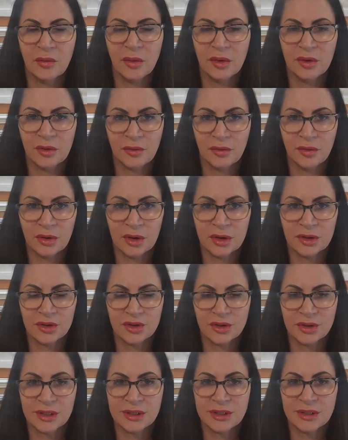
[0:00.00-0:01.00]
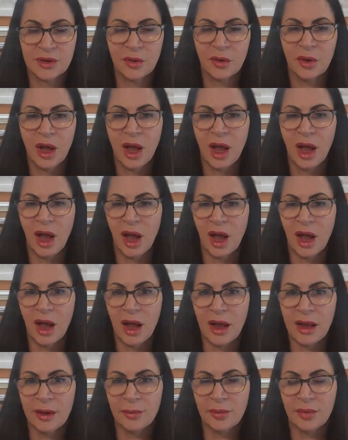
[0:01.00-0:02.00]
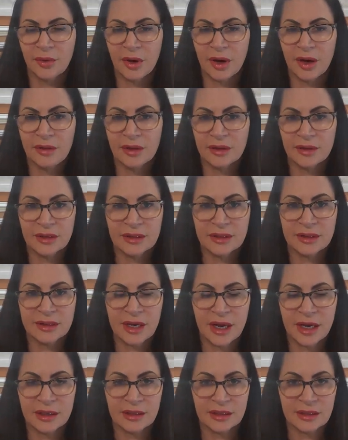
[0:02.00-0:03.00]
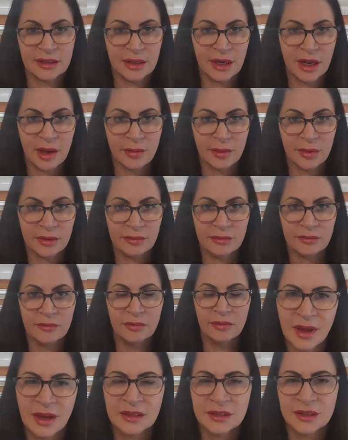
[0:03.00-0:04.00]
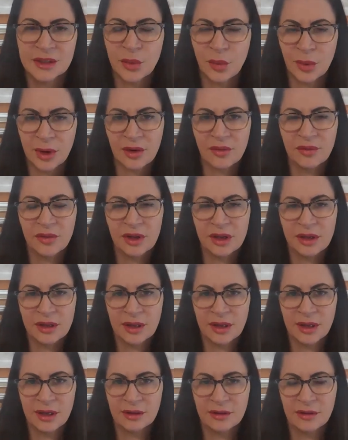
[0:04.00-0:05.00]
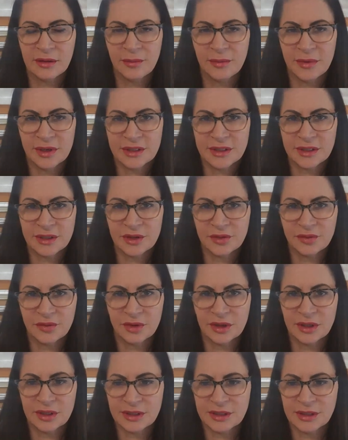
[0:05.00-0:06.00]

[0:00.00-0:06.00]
wonderful country. So I pray that this attack doesn't happen. So what I really think the message for this